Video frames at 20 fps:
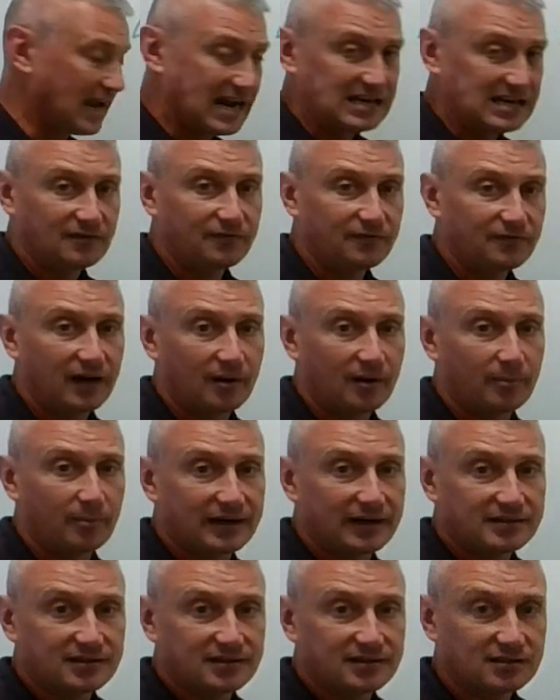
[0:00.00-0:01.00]
8 divided
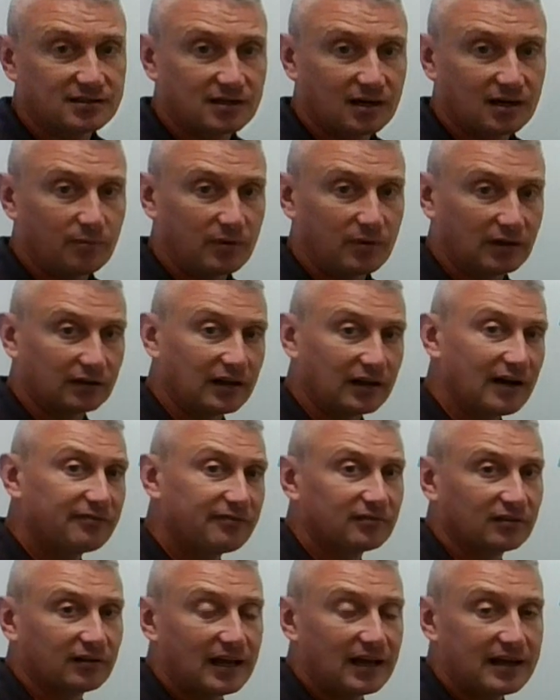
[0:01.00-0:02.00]
by 6 can be
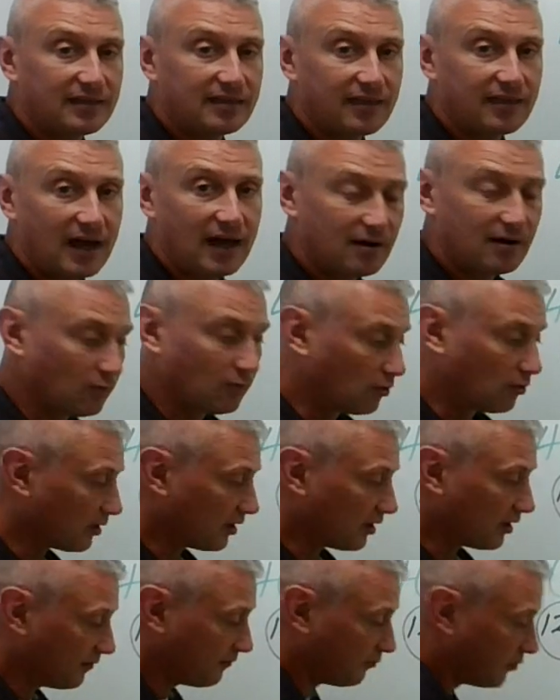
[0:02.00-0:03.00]
left like that, or
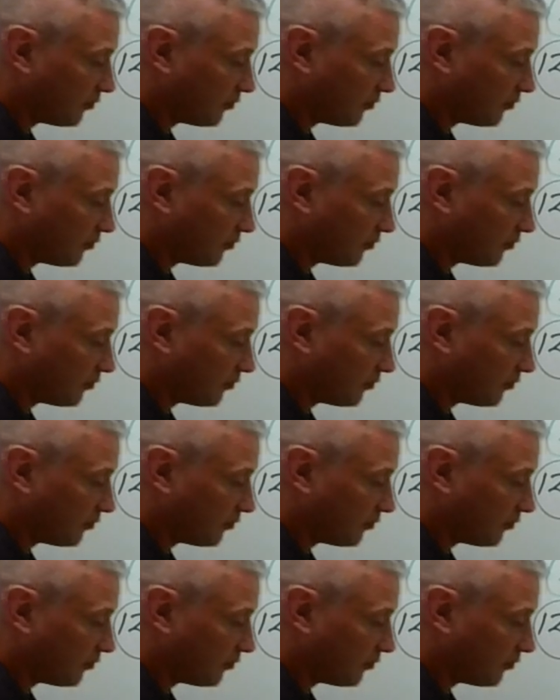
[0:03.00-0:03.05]
if